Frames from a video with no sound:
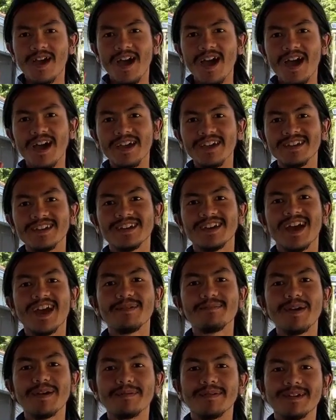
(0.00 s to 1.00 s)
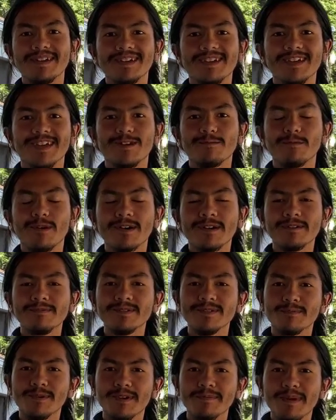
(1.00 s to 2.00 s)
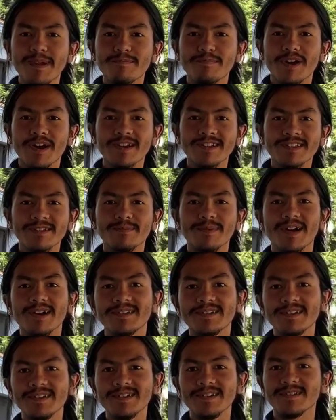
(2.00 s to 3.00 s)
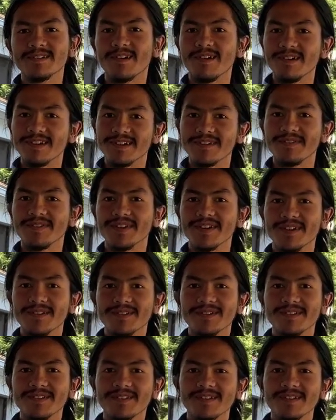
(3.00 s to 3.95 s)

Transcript: Hi, I'm Aiman, and welcome to one of my product unboxing and gardening videos.